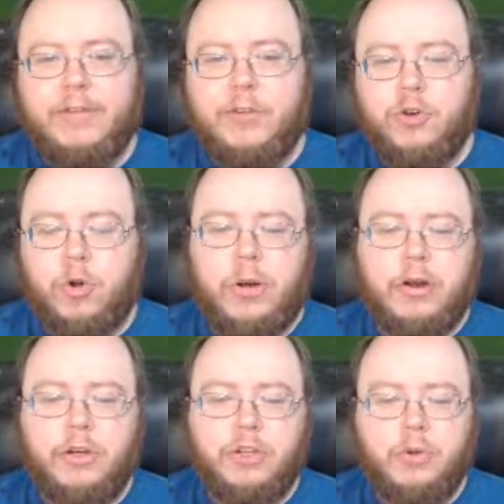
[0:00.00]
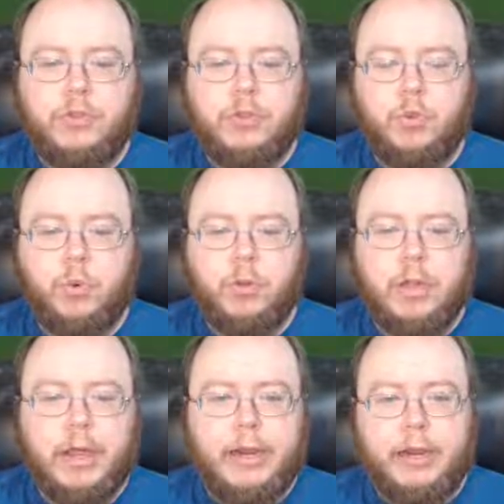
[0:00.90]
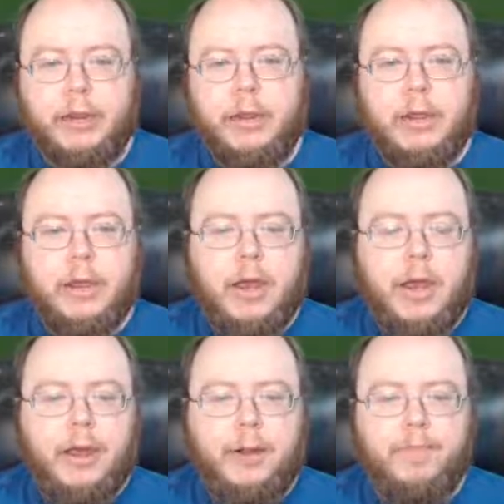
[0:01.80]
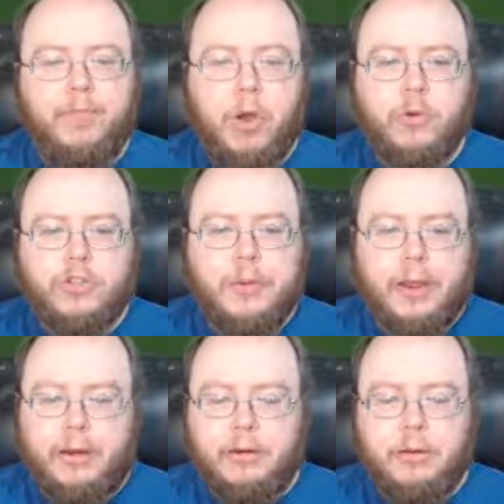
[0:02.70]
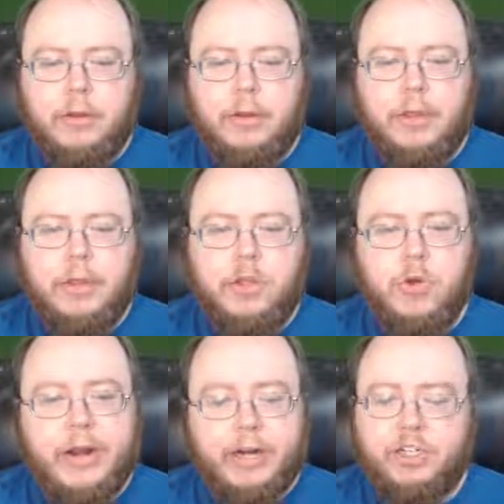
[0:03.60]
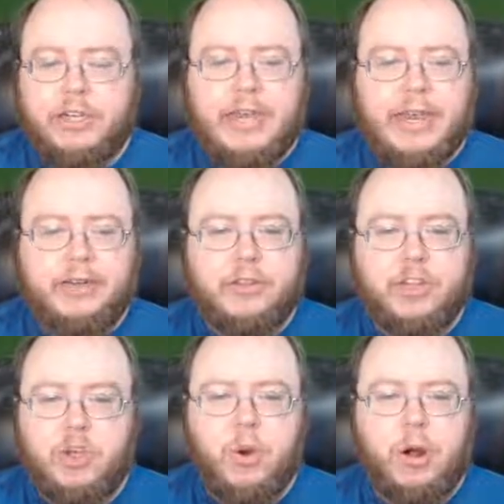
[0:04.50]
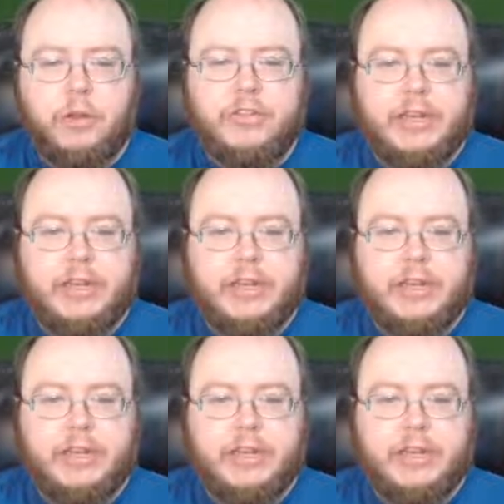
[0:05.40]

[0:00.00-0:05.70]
you turn around and use a tool like Postman, you can actually hit the URLs that it